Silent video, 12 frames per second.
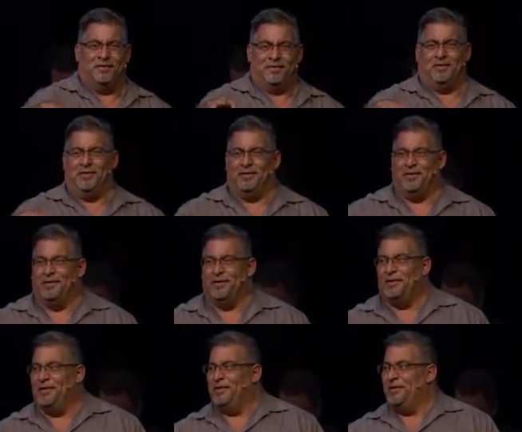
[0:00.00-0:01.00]

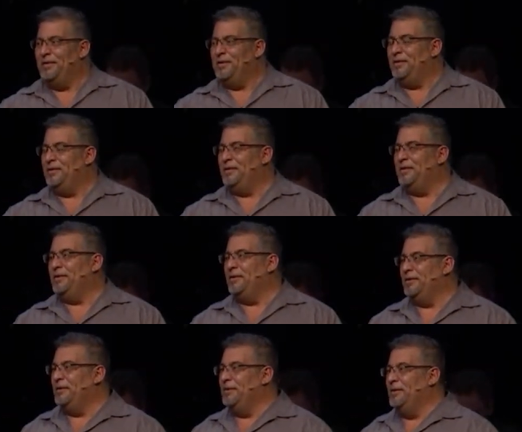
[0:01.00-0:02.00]

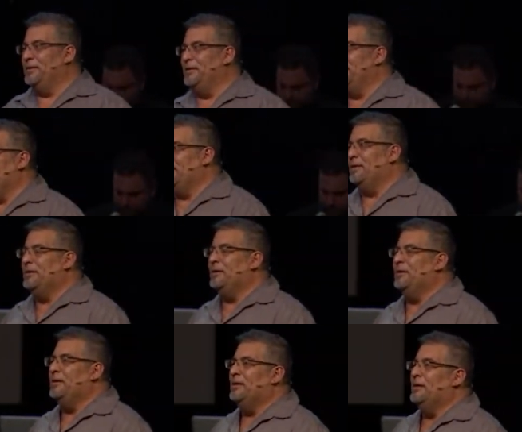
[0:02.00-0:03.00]

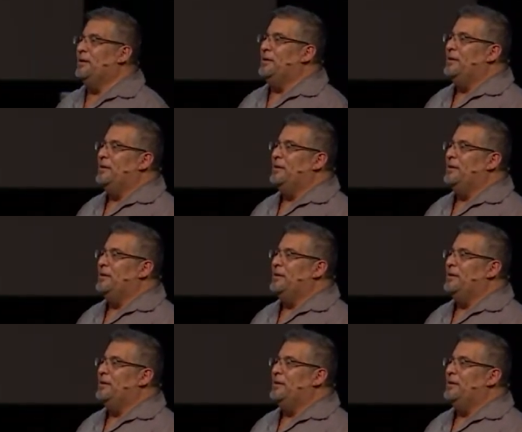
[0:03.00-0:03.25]
No one is speaking in this clip.